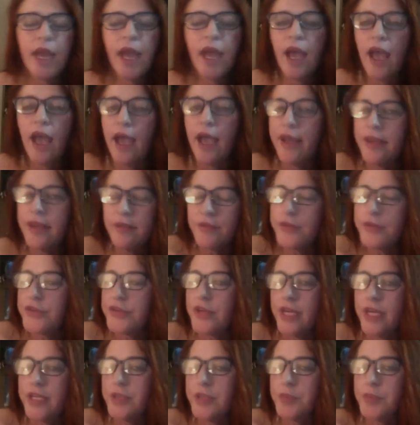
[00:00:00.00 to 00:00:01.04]
I never
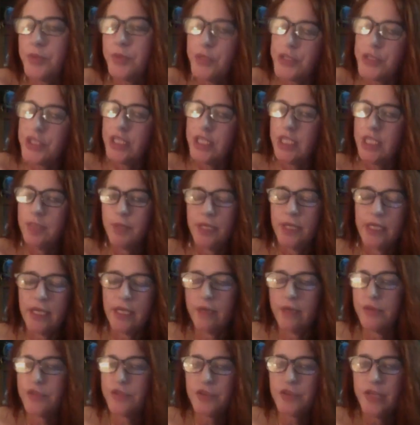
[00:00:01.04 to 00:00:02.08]
tried to push anybody.
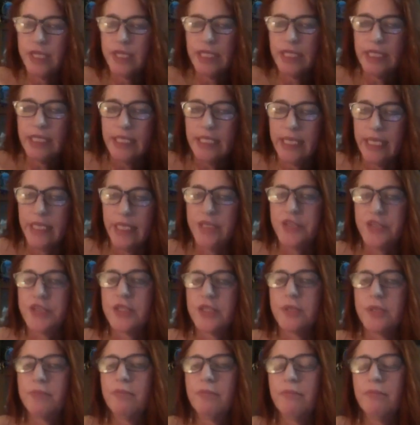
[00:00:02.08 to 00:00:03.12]
I would try to engage
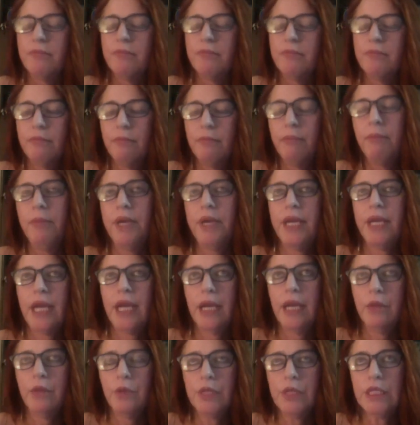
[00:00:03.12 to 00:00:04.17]
them, but
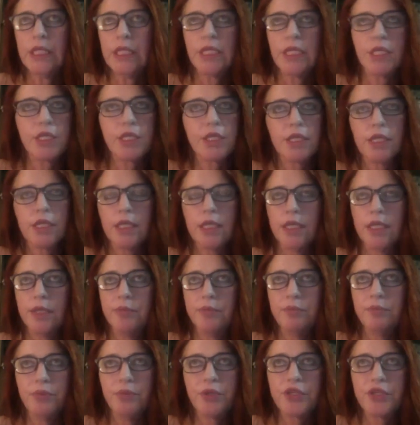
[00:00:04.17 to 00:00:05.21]
I wouldn't
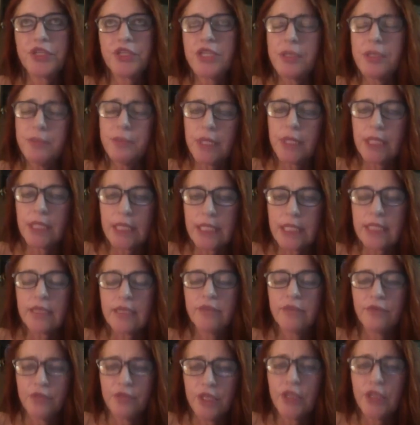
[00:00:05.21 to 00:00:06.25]
push them because I
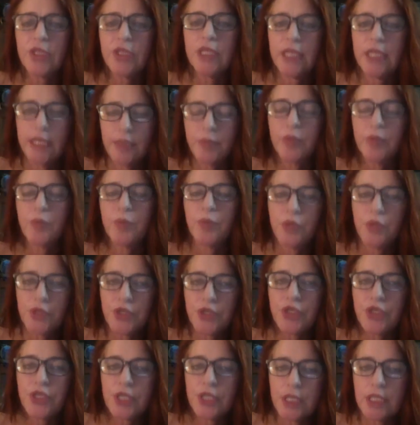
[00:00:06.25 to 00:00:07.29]
figured they had been
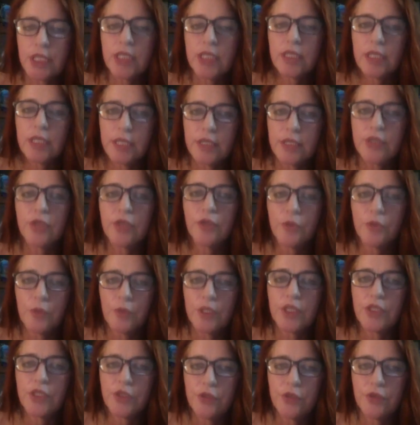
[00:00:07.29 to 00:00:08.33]
pushed and told what
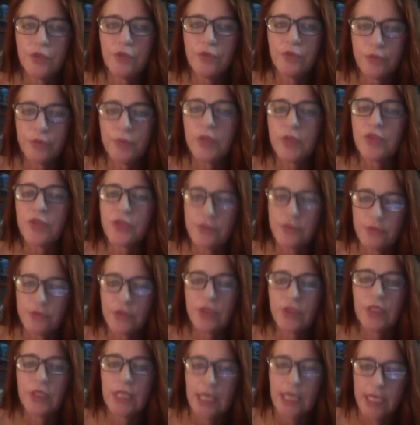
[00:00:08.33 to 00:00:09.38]
to do for most of
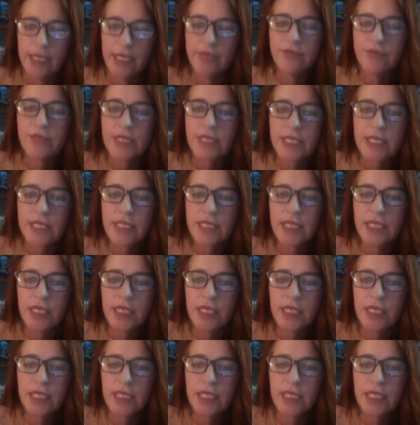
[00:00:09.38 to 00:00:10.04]
their lives.